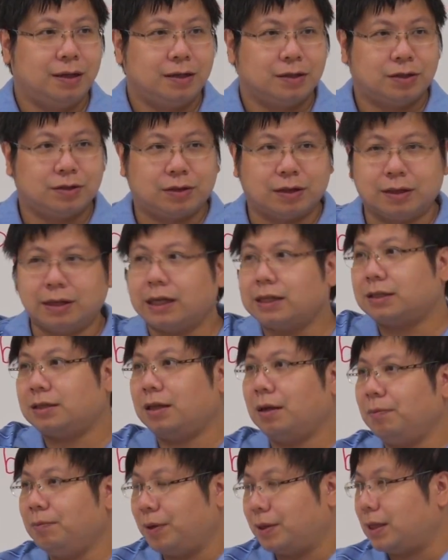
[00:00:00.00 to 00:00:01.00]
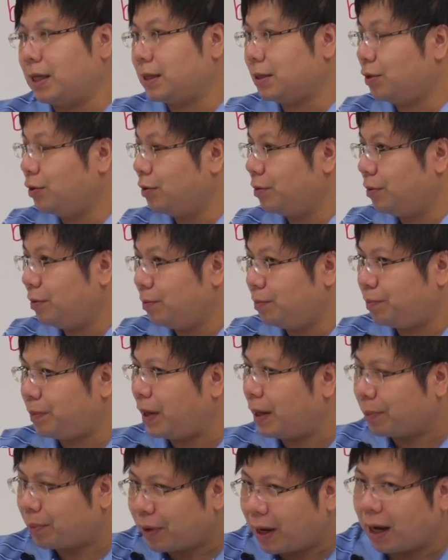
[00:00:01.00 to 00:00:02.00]
So the next number that could
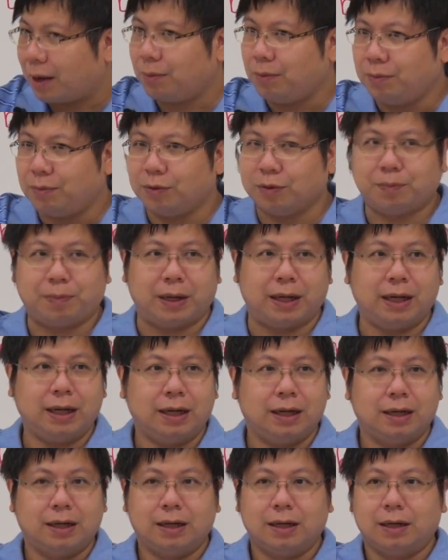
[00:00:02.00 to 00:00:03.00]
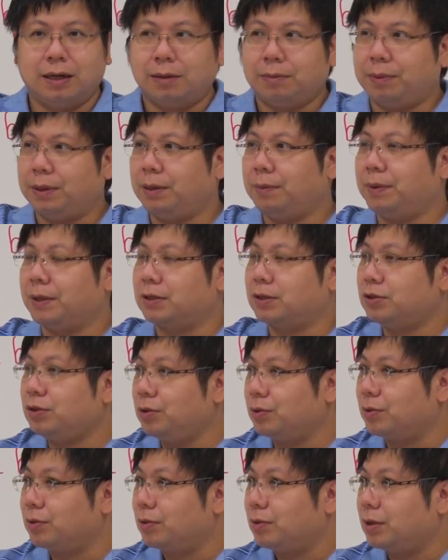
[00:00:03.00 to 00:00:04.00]
be a prime will be p plus
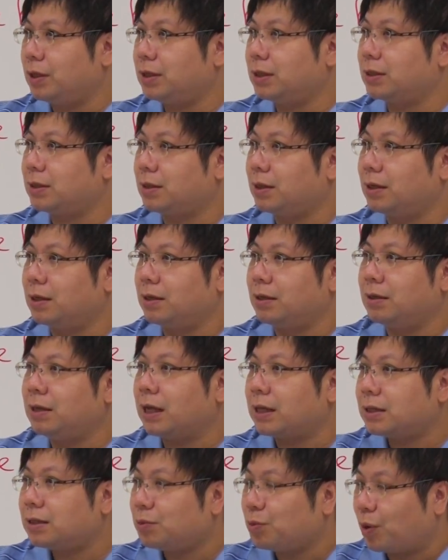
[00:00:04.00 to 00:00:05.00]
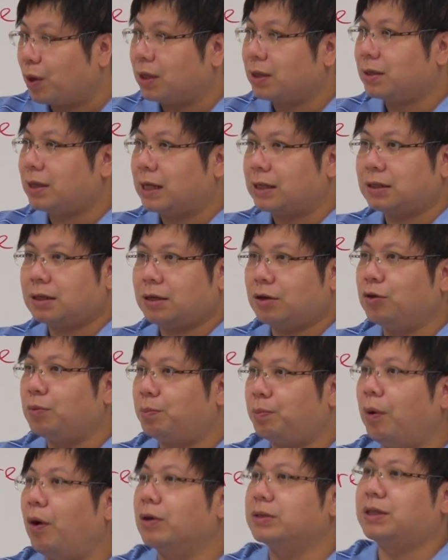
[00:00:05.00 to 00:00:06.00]
2. This is the next one that
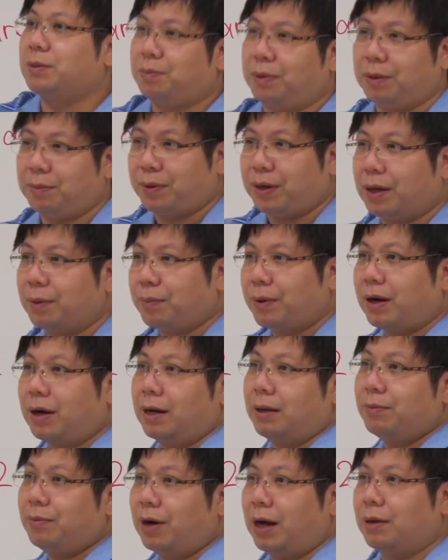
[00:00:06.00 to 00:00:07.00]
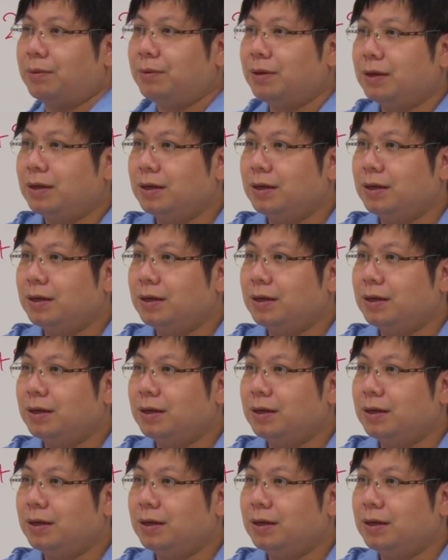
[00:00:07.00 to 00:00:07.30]
could possibly be a prime.